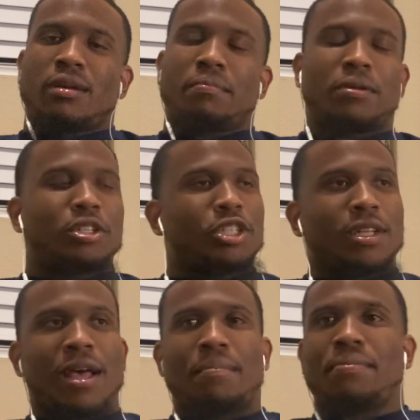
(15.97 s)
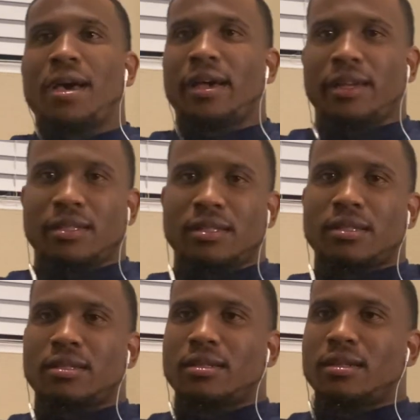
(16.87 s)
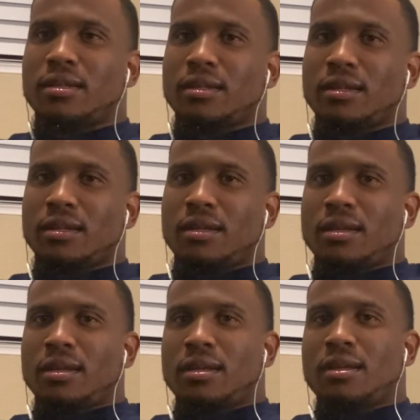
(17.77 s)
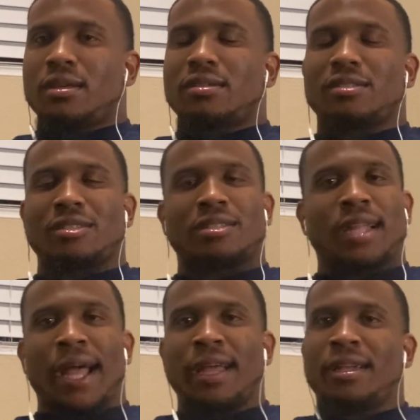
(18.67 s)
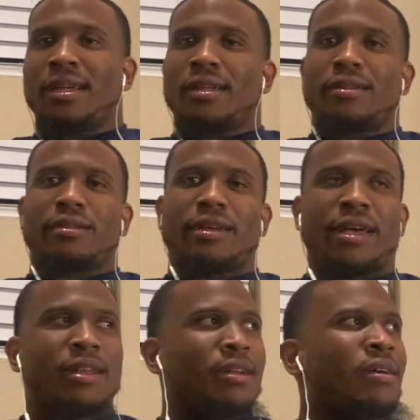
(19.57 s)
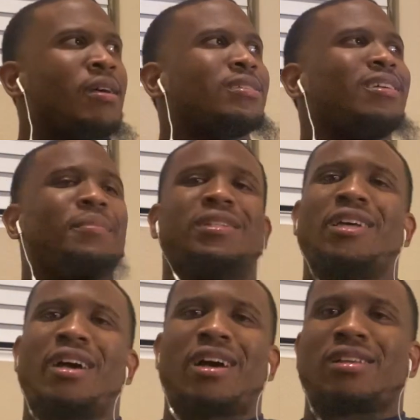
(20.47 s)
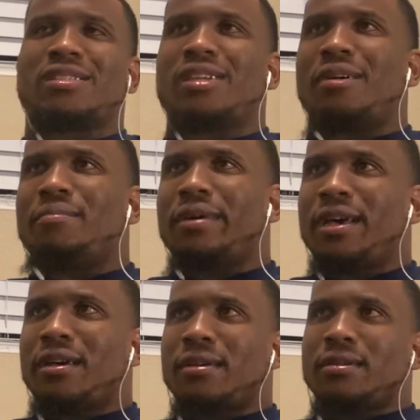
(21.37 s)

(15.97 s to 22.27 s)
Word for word: Pushing that pace. Sustained it, ended it. See, let me tell y'all something, man.